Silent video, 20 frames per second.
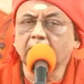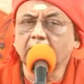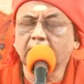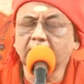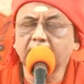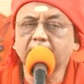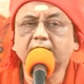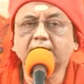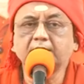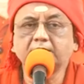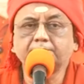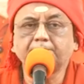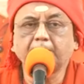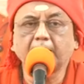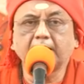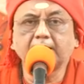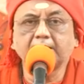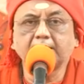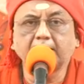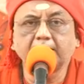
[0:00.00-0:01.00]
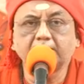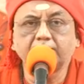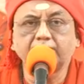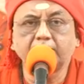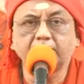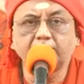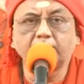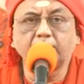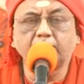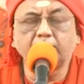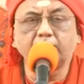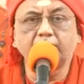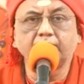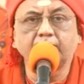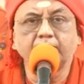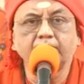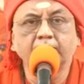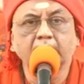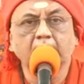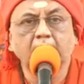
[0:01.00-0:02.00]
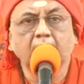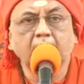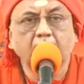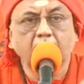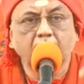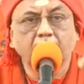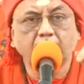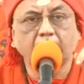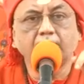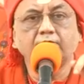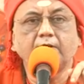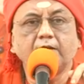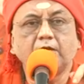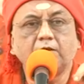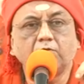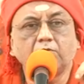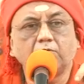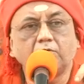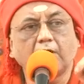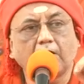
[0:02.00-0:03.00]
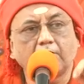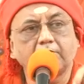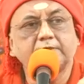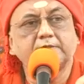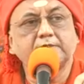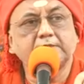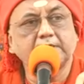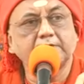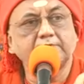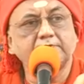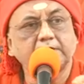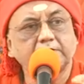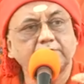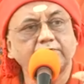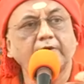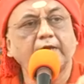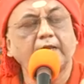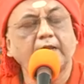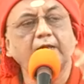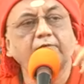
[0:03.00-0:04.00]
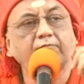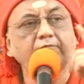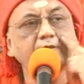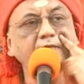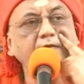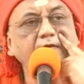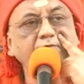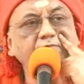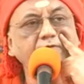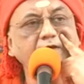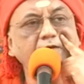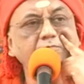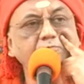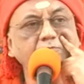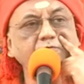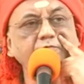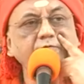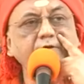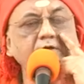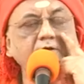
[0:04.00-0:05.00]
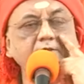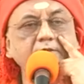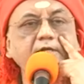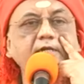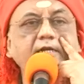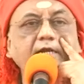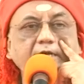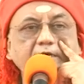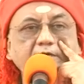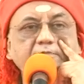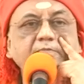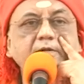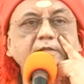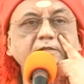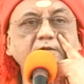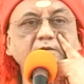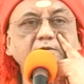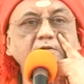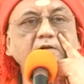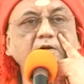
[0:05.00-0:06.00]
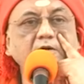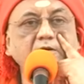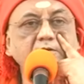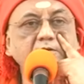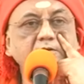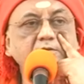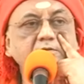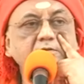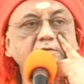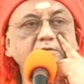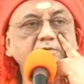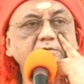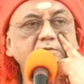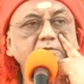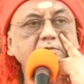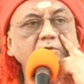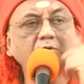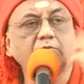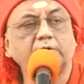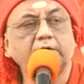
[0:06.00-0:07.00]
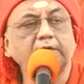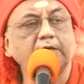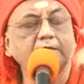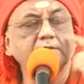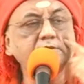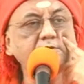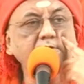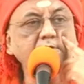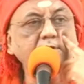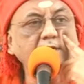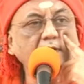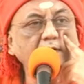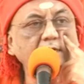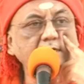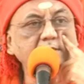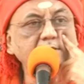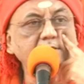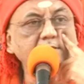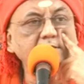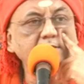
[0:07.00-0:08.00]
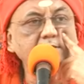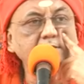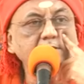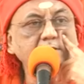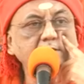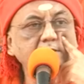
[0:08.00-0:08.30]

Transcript: In this path, as we move, we will know ourselves that whether we are moving on the right path or not. Nobody has to tell us.